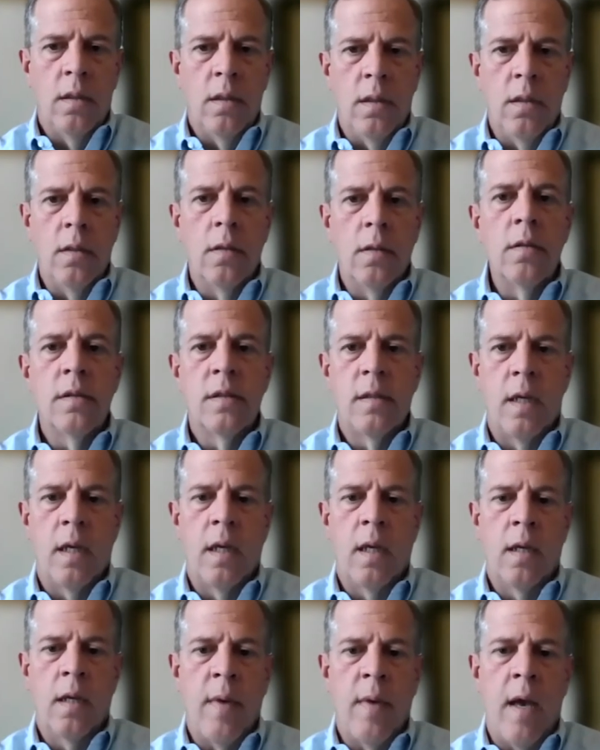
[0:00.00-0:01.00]
you're
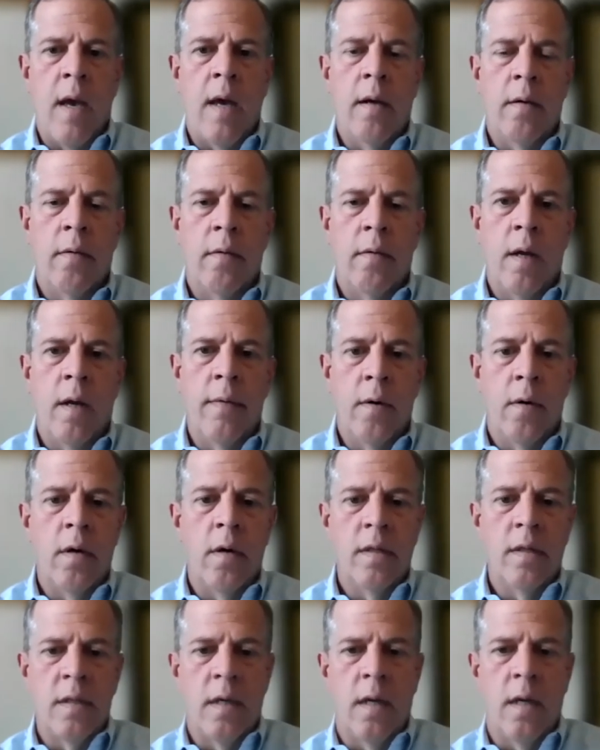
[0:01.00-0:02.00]
saying, Matt, around there
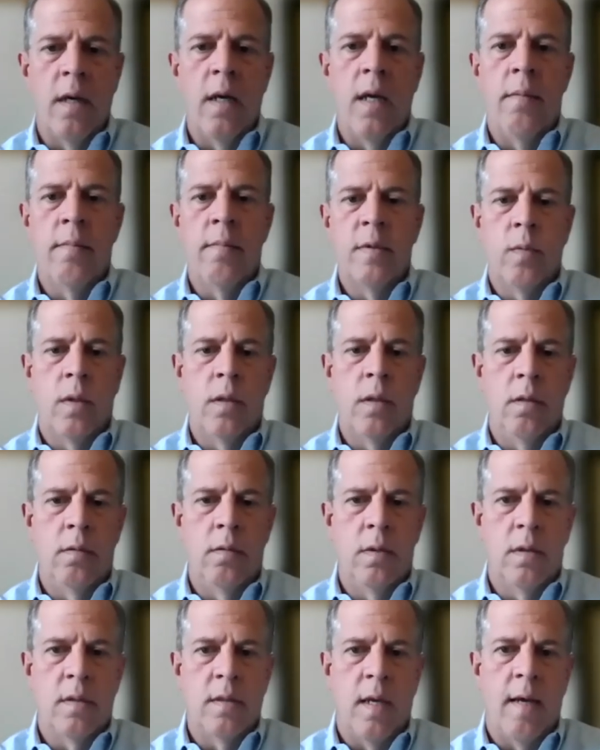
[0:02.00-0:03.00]
are times when you
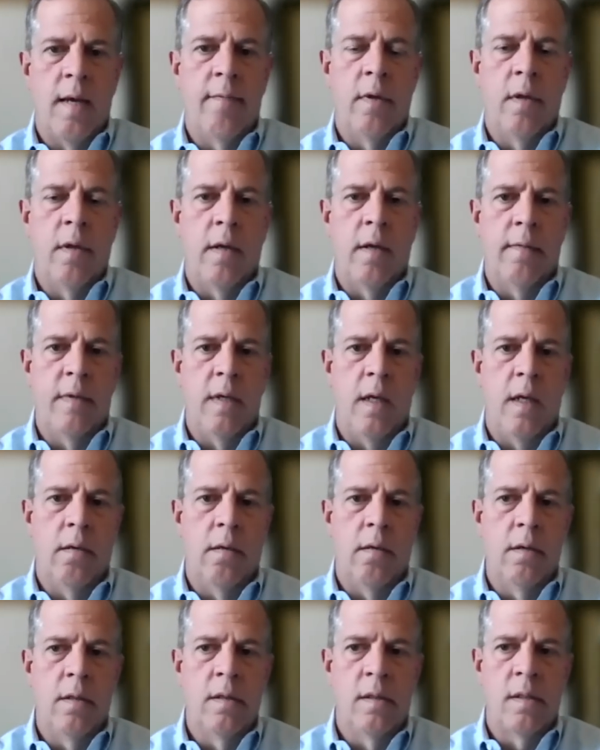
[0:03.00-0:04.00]
just have a lot of data
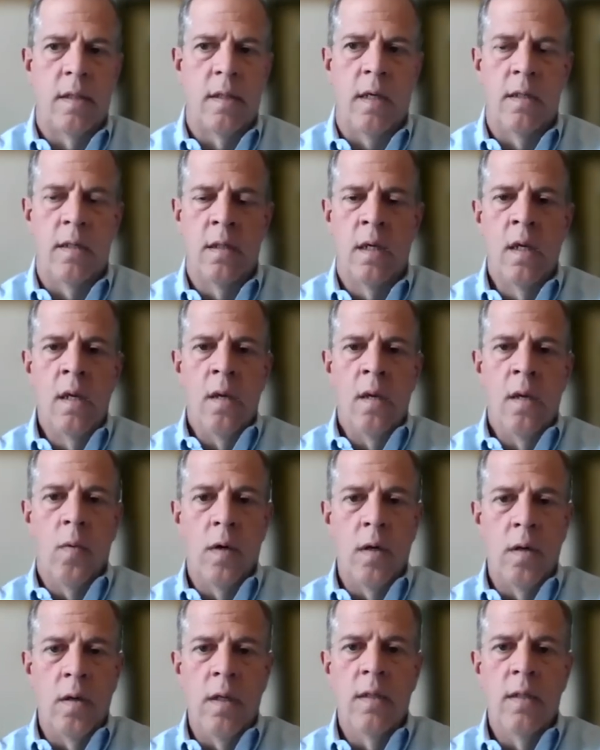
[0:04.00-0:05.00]
or insights
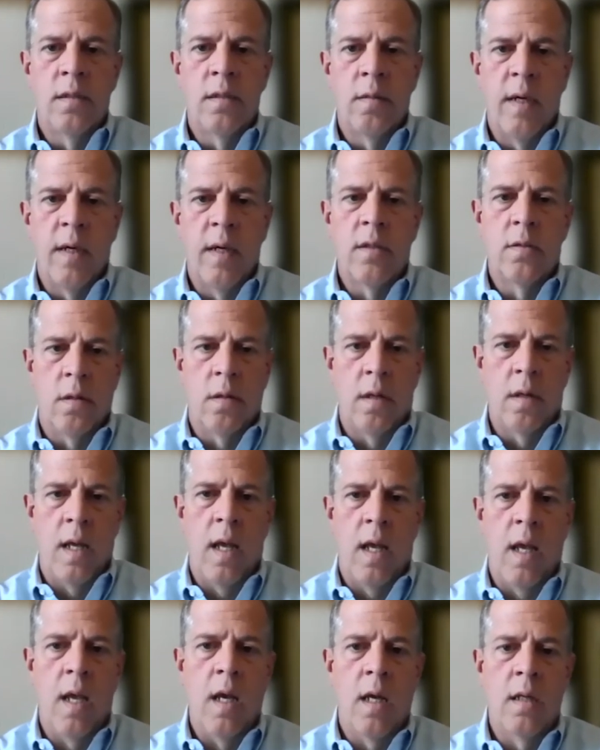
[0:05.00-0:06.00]
where you need some extra
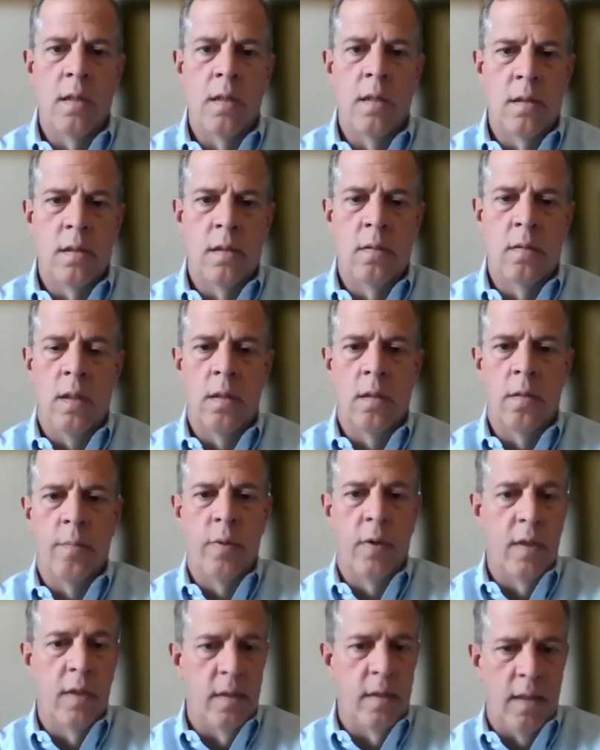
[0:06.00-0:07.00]
hands to either
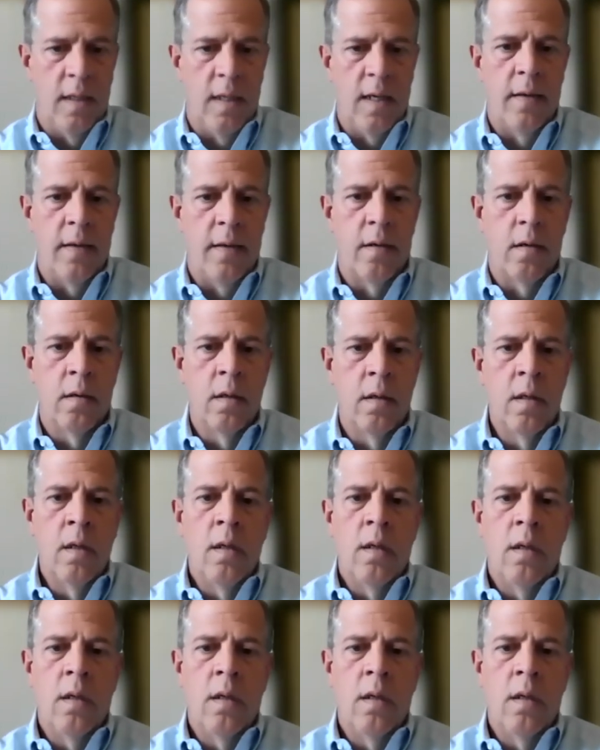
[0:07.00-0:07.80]
put it together,